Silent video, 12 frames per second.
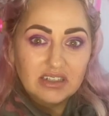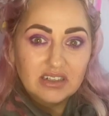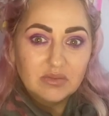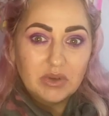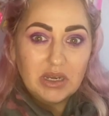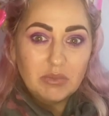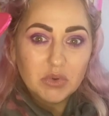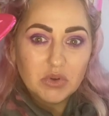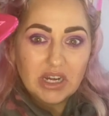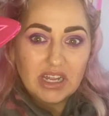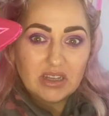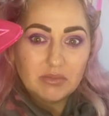When he brought
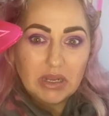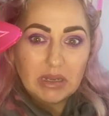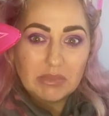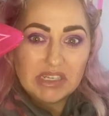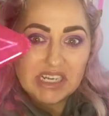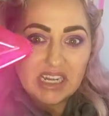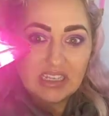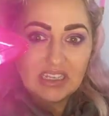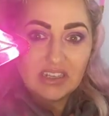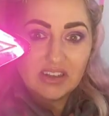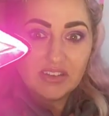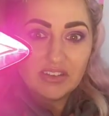out Pink Metallic,
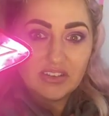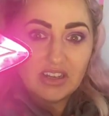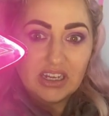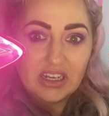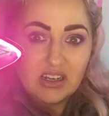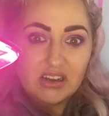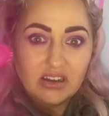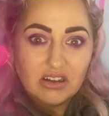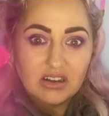I was like, oh,